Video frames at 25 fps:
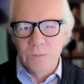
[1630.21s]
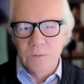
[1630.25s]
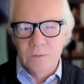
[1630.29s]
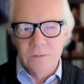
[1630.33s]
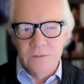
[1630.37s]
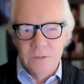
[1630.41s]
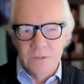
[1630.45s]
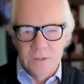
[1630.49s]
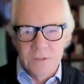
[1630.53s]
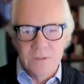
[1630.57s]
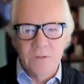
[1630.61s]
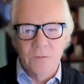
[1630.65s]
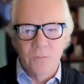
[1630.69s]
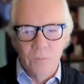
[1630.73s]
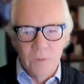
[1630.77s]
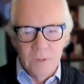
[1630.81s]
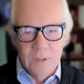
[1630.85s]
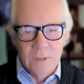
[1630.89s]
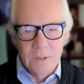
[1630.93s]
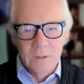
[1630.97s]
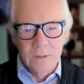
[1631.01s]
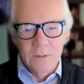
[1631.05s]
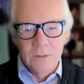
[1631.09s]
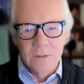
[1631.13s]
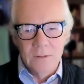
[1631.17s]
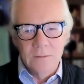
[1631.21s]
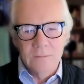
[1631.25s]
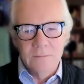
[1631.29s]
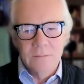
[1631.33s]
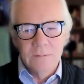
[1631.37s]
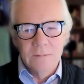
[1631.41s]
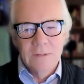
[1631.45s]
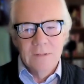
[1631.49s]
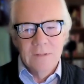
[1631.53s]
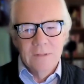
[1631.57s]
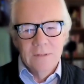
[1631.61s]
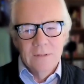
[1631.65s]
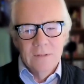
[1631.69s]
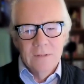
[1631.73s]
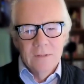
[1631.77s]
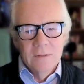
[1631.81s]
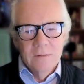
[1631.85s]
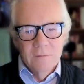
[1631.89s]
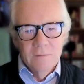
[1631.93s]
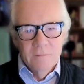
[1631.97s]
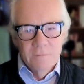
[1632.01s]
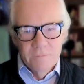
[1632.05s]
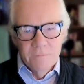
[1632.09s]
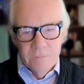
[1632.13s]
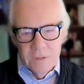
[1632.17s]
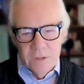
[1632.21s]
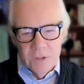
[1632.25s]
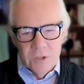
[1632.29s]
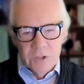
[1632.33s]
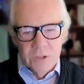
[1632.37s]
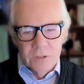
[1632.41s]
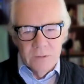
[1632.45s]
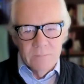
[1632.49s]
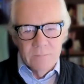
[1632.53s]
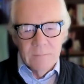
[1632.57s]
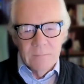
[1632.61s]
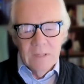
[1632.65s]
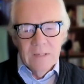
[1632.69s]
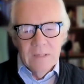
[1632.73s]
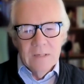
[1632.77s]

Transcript: with just the regular feature.